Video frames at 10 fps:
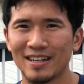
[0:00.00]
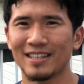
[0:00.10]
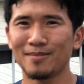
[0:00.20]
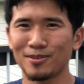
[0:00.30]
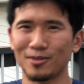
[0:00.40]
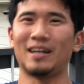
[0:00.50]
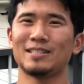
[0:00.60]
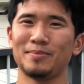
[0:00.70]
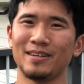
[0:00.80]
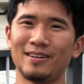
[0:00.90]
I kept
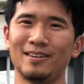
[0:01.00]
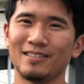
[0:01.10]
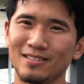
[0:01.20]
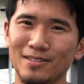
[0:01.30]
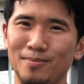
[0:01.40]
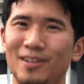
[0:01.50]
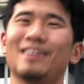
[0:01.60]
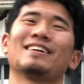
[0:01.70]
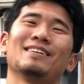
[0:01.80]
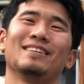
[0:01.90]
grasping onto the
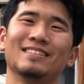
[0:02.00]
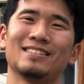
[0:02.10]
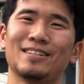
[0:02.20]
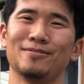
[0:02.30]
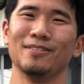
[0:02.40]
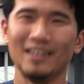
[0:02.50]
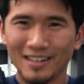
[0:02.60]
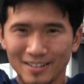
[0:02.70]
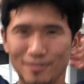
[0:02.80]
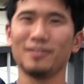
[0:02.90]
block instead of
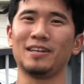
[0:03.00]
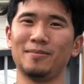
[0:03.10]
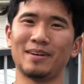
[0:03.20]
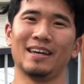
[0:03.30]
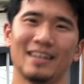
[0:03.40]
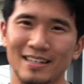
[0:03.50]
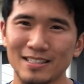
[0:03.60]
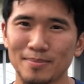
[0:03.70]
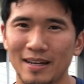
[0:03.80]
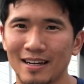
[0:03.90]
flinging my
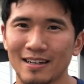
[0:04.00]
hands back.